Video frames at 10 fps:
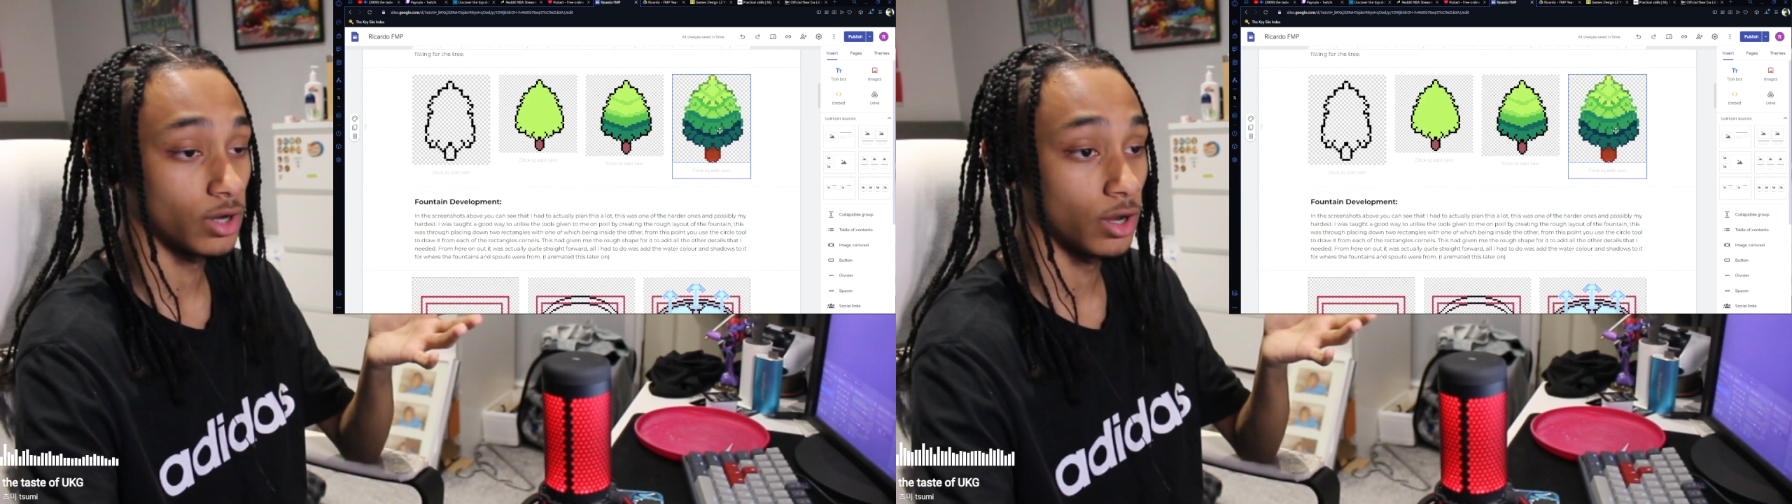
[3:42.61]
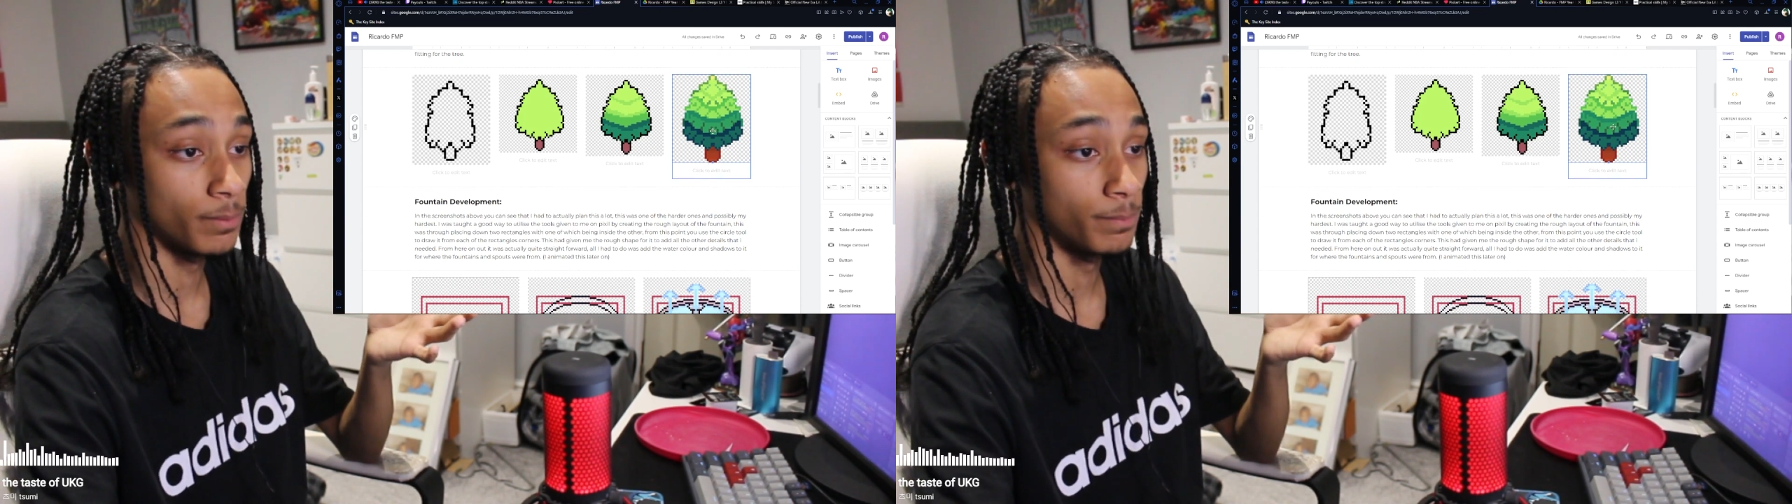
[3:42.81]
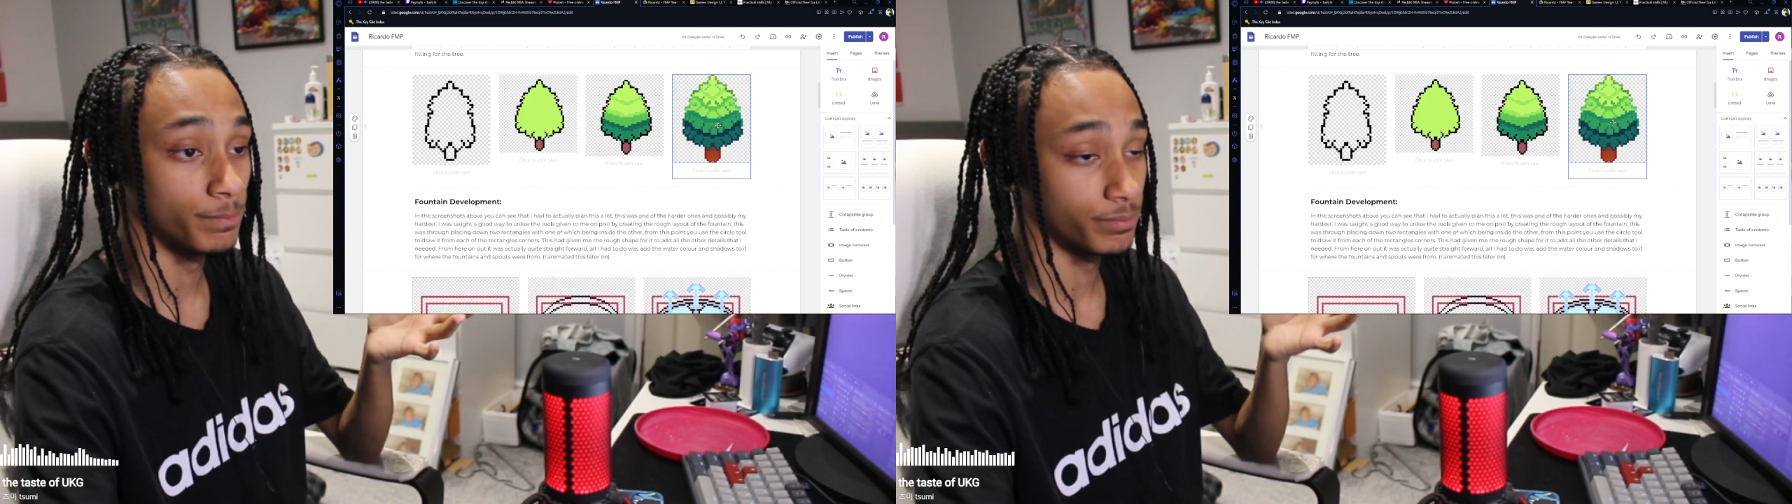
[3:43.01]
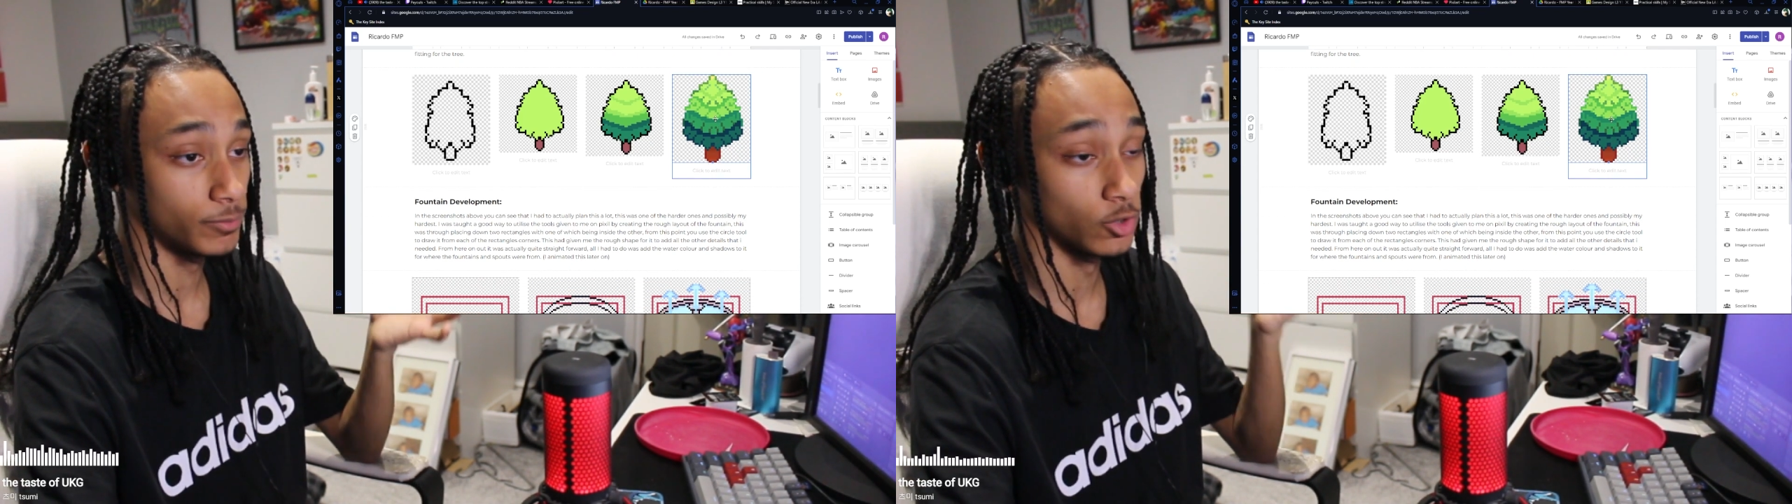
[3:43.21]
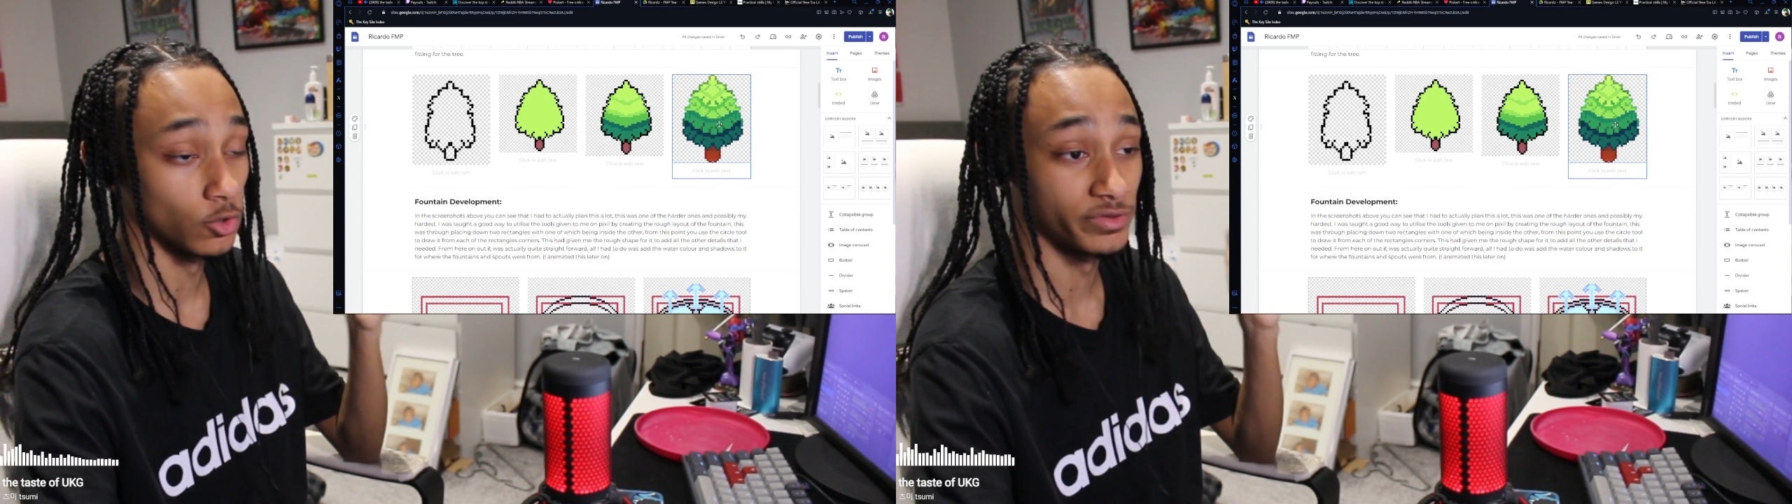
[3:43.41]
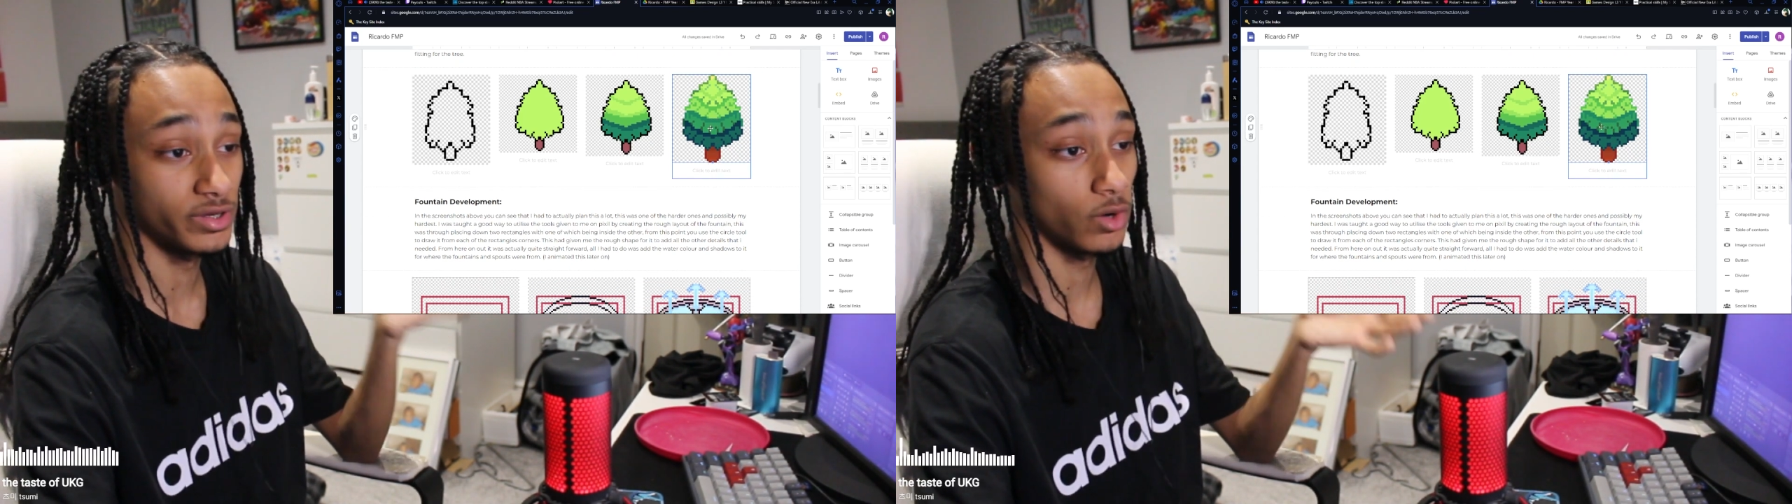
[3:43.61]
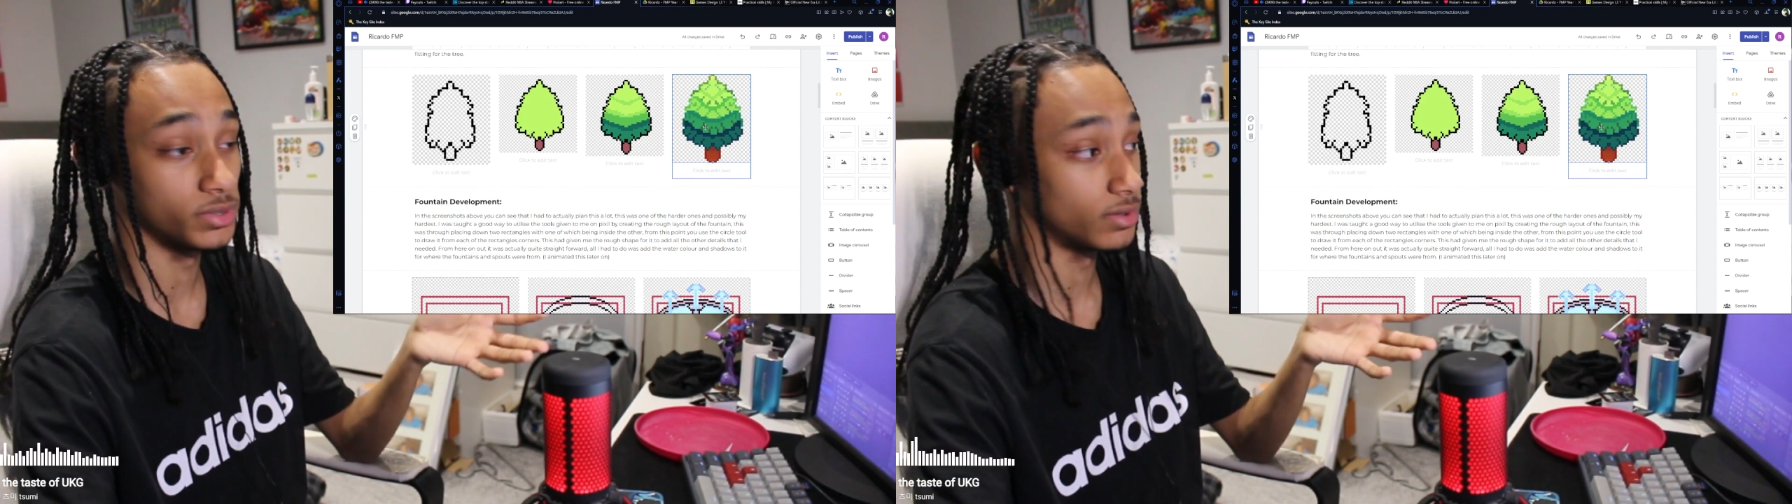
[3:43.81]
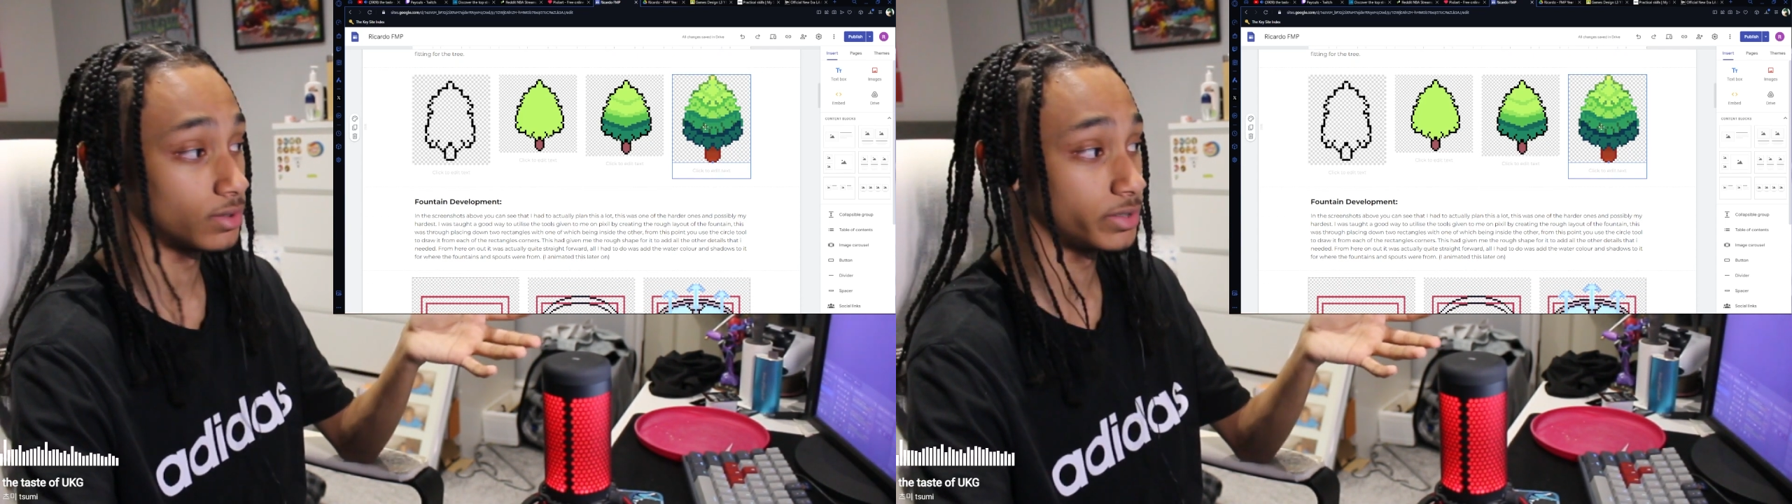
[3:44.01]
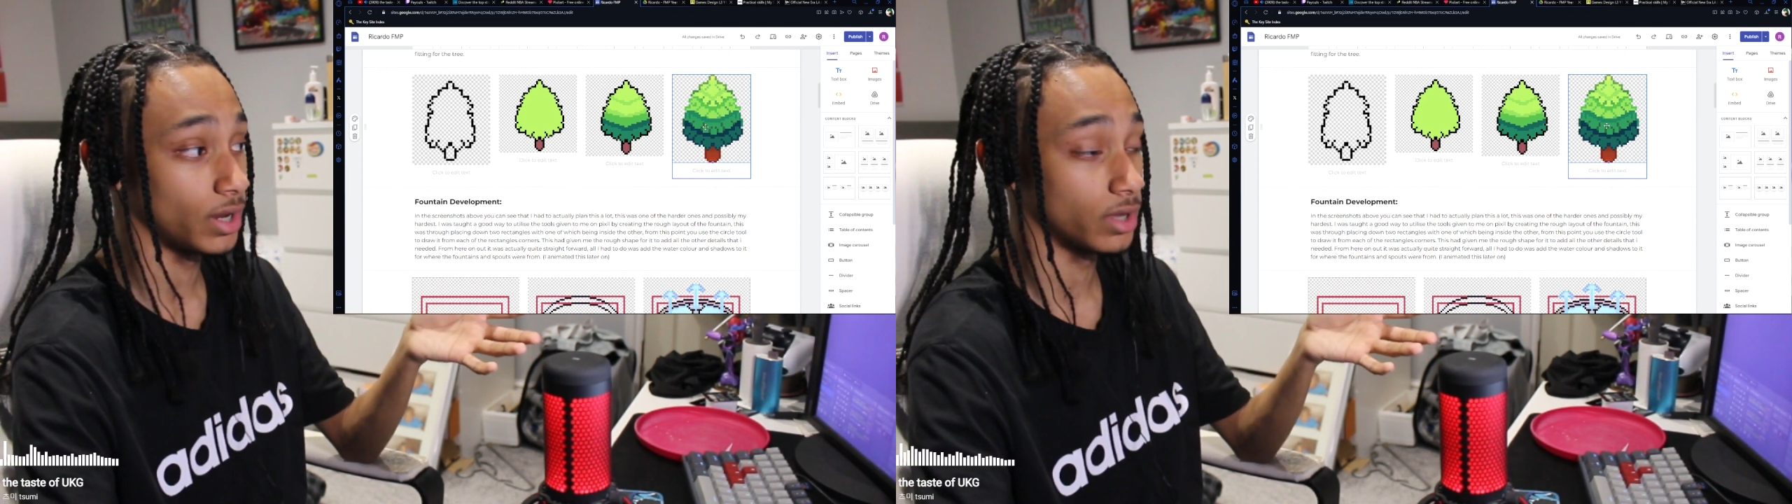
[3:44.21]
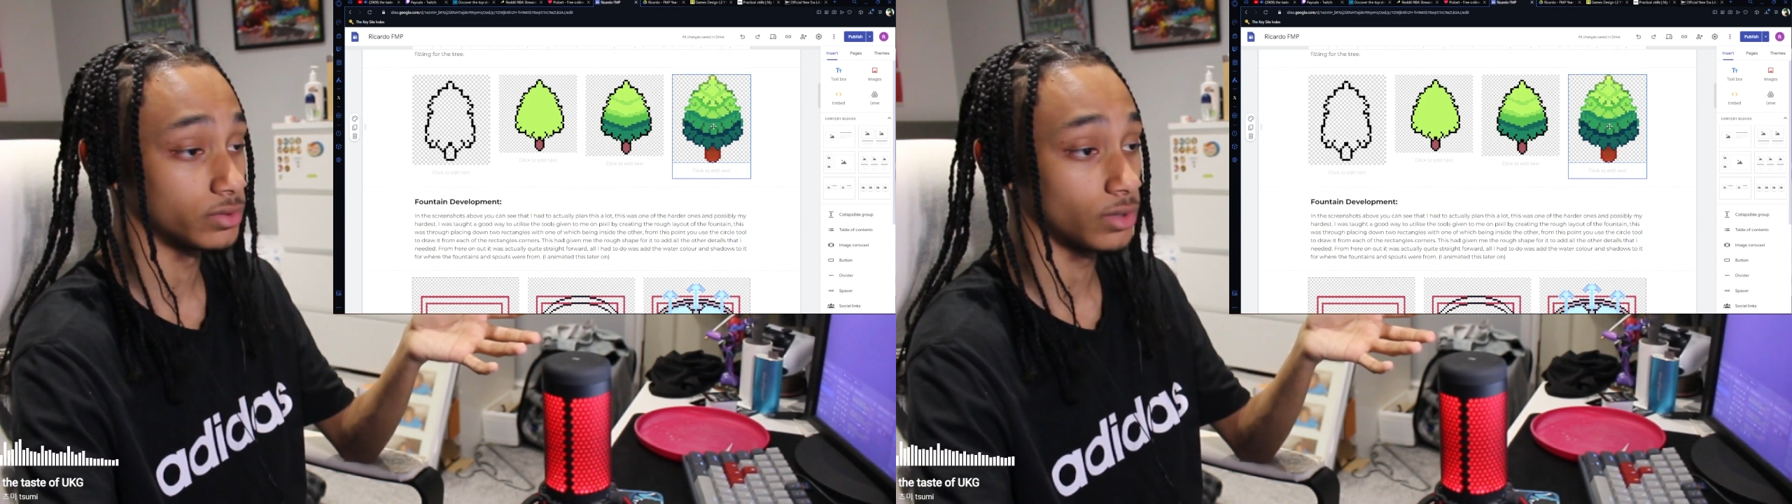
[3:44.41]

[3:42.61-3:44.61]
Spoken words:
A lot of detail in the end.